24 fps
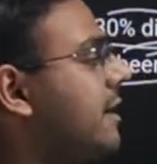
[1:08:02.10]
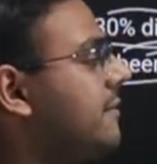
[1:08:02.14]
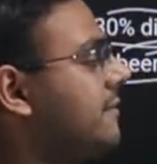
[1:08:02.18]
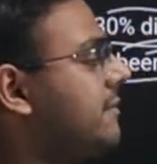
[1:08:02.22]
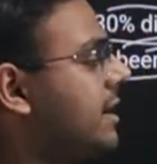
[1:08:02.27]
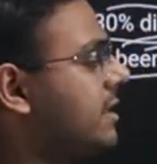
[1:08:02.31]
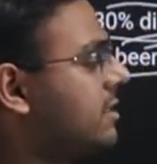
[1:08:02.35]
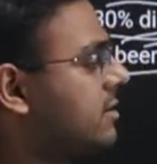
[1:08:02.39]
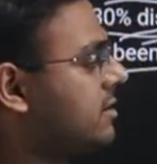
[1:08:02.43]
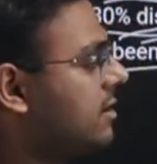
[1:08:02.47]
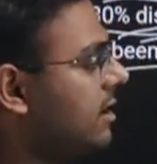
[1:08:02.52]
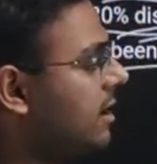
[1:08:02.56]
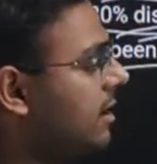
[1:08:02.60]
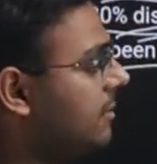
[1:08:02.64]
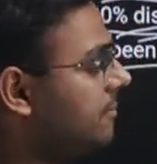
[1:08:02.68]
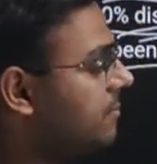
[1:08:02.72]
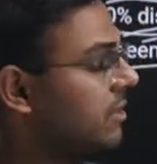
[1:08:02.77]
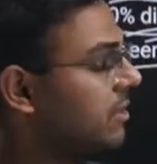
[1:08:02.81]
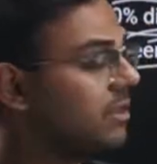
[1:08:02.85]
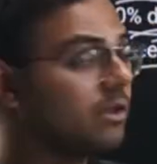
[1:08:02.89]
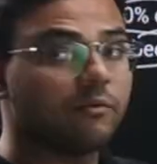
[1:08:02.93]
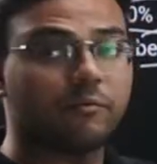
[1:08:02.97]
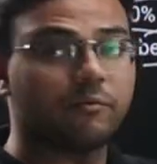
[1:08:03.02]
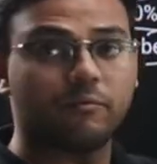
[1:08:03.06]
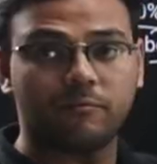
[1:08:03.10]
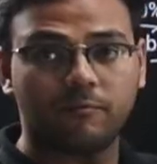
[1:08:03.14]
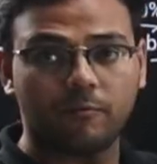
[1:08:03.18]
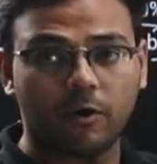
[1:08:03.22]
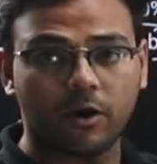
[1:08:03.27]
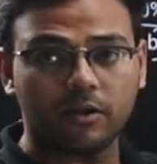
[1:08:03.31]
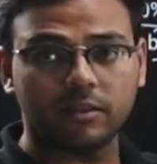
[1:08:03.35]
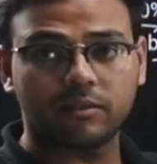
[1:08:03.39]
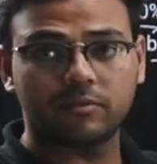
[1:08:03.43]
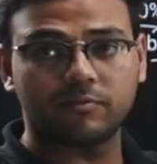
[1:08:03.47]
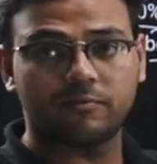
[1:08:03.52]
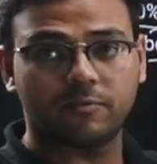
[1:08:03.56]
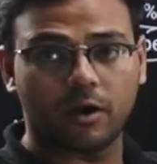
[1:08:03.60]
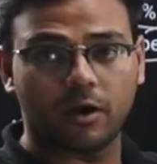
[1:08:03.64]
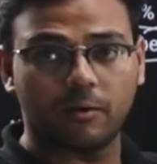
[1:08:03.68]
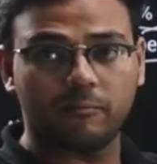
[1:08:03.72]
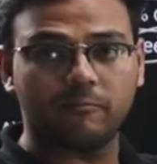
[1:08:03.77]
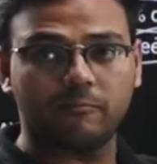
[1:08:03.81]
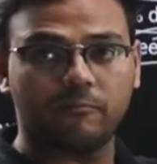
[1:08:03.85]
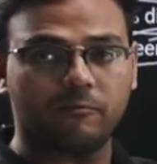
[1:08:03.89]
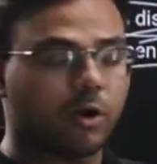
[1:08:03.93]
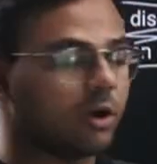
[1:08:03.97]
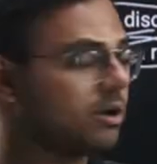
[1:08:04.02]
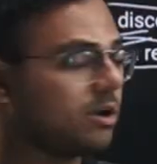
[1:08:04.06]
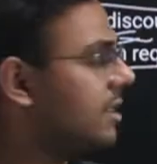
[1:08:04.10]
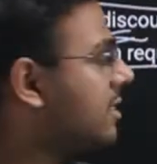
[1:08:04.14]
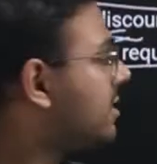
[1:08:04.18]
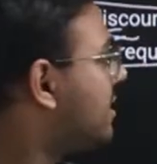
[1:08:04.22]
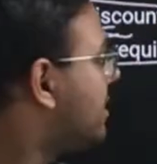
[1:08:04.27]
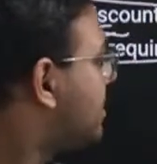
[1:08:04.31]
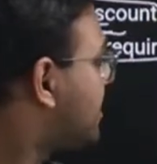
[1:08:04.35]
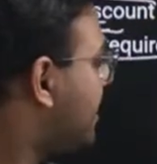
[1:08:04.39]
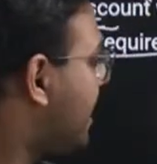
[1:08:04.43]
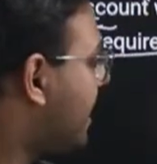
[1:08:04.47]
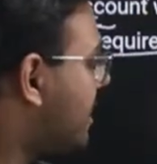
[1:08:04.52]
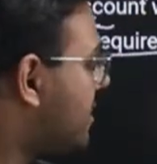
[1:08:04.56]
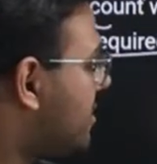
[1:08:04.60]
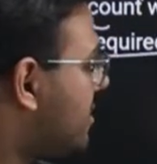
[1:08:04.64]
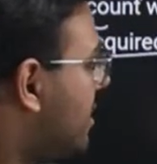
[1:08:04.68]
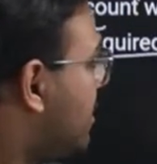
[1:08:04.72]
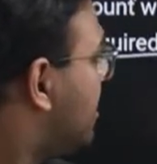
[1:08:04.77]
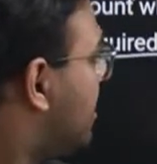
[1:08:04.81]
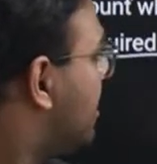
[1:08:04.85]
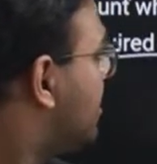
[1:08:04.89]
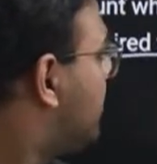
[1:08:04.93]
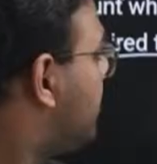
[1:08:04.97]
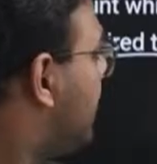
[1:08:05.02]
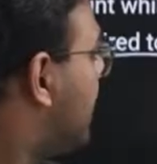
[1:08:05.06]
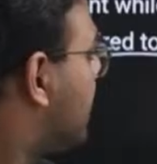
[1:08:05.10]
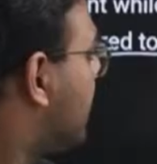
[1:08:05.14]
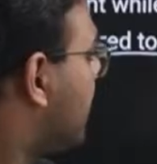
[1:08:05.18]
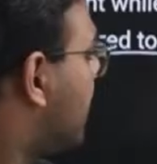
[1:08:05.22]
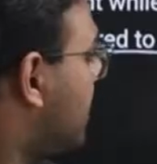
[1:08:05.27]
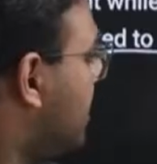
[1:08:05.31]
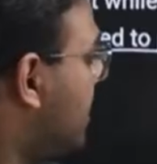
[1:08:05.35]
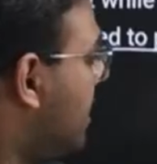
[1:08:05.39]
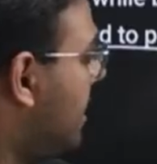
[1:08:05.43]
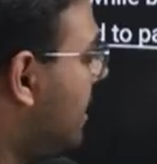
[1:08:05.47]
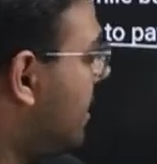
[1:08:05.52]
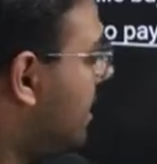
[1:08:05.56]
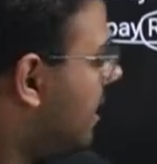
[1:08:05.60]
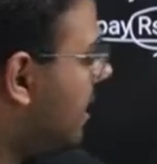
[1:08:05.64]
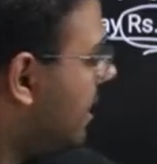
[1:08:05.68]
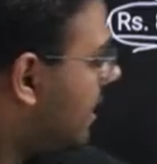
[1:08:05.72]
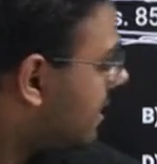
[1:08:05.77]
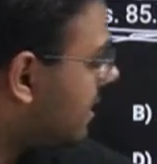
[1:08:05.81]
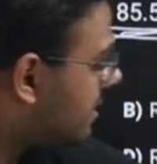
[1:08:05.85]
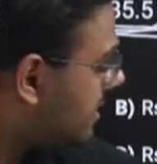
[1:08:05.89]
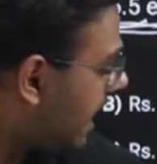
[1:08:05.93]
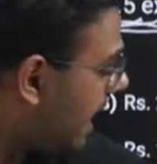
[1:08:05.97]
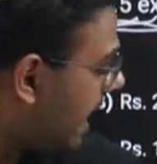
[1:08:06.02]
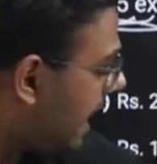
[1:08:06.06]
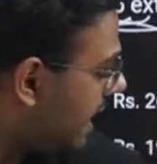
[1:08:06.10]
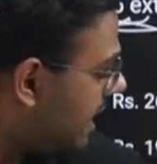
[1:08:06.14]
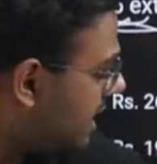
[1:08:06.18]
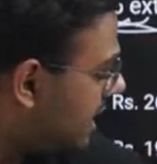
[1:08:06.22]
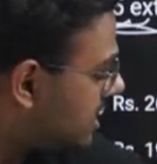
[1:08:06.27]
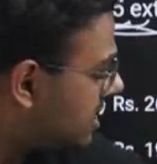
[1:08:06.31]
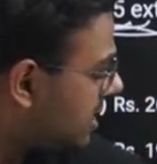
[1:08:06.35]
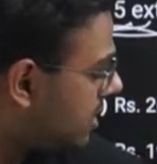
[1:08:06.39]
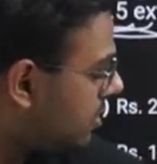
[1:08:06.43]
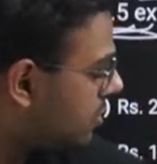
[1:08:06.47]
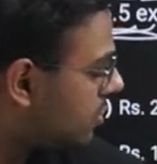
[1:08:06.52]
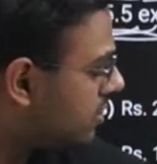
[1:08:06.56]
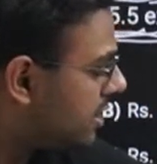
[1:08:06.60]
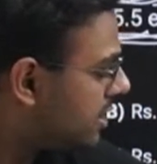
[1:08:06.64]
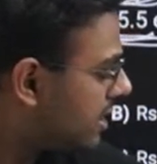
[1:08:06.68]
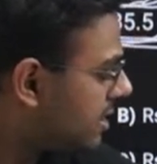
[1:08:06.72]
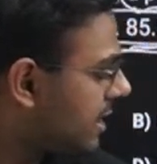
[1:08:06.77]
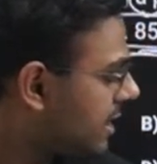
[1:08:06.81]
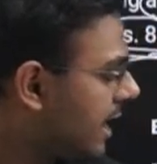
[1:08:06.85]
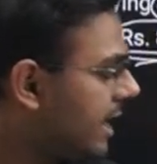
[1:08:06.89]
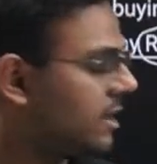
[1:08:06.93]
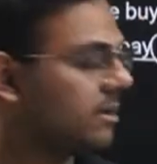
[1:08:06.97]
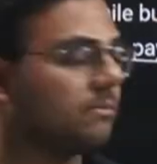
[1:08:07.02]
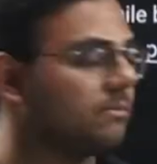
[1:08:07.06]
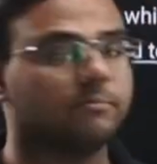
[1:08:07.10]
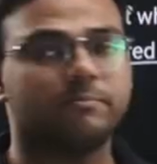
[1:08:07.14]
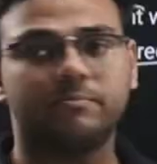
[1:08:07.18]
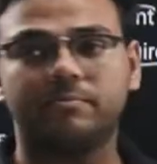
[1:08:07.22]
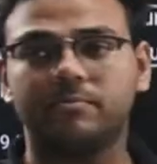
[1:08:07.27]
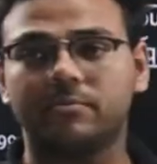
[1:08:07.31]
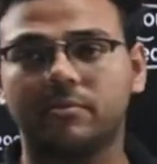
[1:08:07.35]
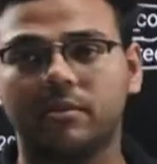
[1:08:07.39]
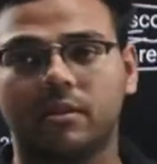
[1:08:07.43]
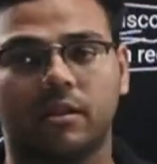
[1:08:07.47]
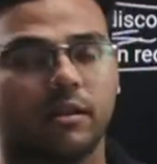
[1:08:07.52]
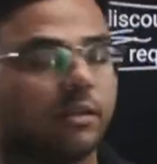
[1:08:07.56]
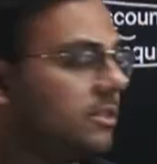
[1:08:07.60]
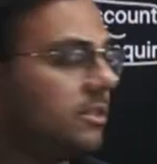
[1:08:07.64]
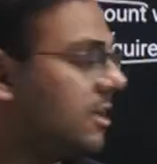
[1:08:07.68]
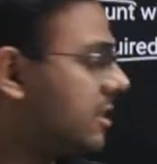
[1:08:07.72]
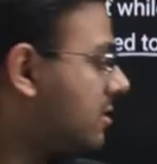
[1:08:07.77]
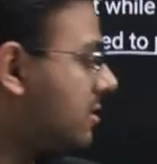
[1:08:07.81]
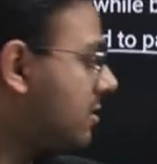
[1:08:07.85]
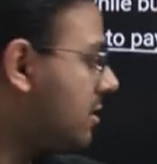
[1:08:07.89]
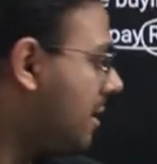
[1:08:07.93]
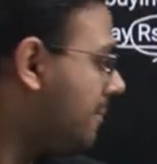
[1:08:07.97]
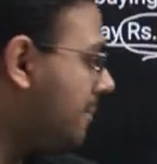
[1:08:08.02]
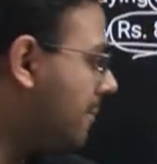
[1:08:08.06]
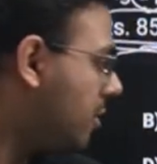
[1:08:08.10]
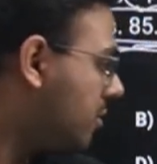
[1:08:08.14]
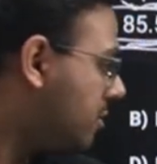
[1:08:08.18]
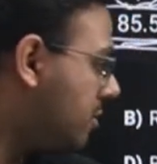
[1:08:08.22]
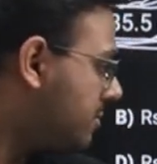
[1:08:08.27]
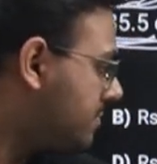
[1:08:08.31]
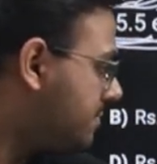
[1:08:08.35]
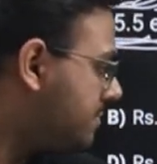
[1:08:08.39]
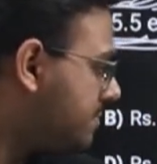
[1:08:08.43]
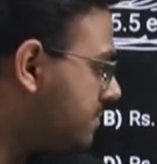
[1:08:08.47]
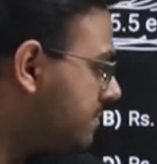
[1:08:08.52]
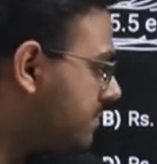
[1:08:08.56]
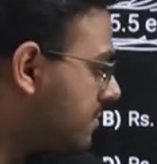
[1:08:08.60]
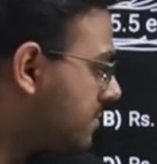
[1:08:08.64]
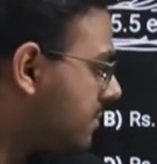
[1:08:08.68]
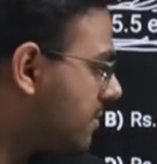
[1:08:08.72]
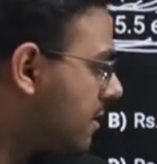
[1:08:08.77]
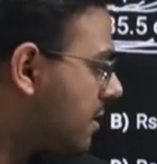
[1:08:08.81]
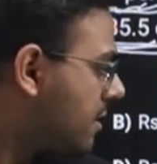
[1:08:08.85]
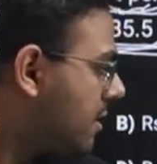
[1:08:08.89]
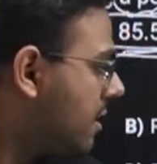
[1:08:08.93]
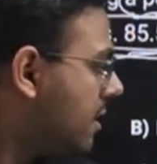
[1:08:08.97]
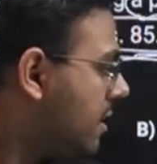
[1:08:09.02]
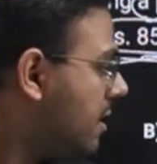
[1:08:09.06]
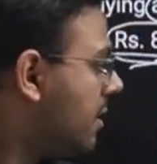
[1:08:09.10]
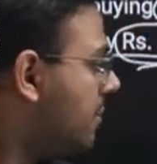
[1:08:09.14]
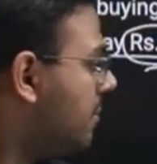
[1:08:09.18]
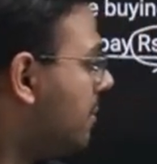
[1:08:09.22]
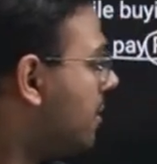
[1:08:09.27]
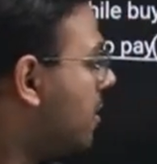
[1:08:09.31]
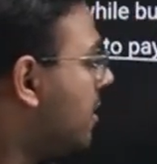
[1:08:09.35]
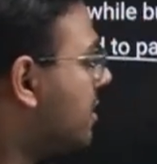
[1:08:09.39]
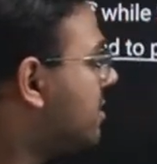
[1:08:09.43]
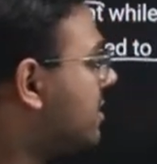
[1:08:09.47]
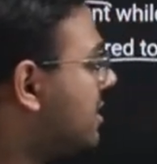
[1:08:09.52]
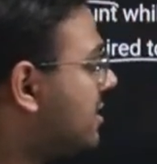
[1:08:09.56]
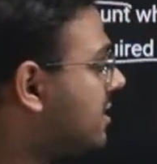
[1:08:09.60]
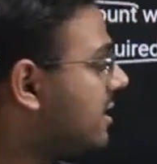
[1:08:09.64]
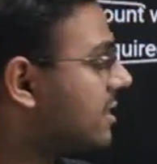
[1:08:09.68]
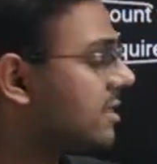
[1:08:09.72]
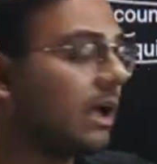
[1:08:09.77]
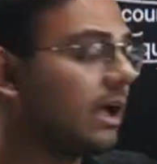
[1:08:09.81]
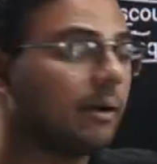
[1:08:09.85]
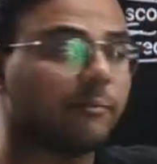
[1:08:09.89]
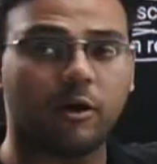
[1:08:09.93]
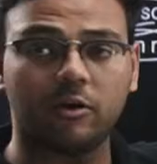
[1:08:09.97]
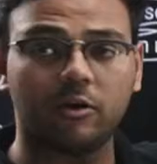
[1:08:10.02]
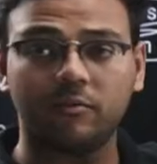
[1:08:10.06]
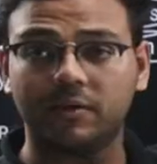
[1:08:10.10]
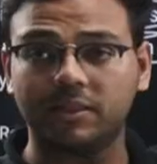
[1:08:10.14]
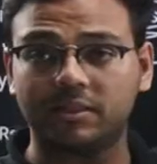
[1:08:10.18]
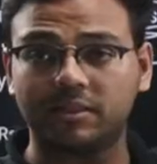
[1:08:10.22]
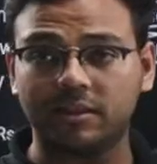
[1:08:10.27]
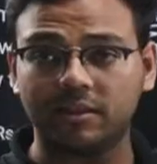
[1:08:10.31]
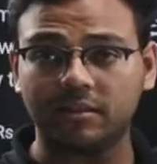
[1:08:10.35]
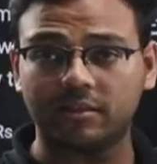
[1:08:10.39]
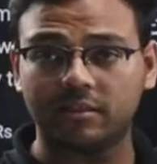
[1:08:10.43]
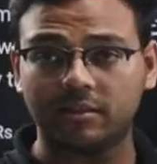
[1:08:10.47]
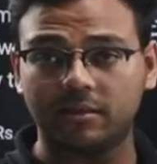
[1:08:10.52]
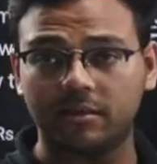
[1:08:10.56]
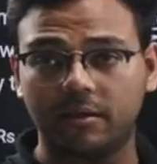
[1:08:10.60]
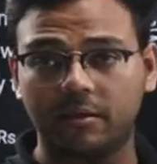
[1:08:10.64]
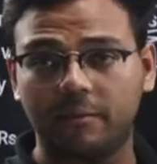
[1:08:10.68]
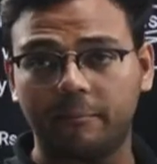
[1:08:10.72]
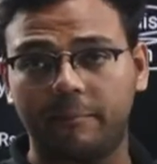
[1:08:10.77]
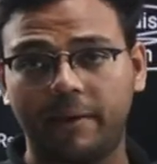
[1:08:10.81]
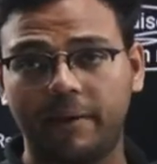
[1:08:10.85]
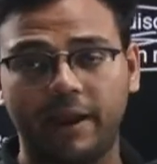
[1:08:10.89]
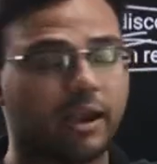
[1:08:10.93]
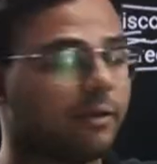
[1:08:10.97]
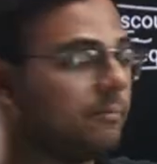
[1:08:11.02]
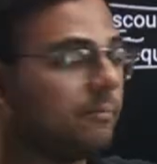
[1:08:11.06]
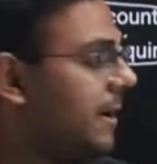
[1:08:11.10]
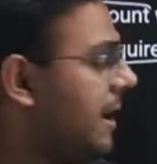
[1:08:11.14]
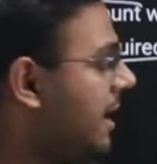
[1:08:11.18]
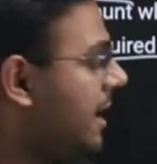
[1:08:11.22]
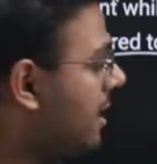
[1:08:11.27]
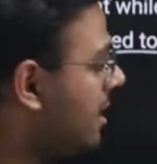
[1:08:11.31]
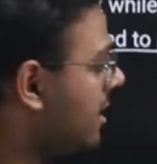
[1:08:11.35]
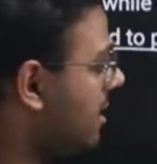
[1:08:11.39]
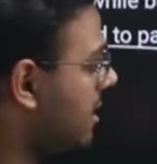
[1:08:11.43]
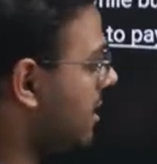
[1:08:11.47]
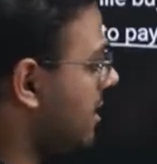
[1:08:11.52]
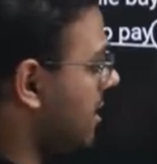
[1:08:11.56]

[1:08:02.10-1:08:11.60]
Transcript: extra. What is this extra? Is basically the addition to this item, this amount, because this is the amount which is paid by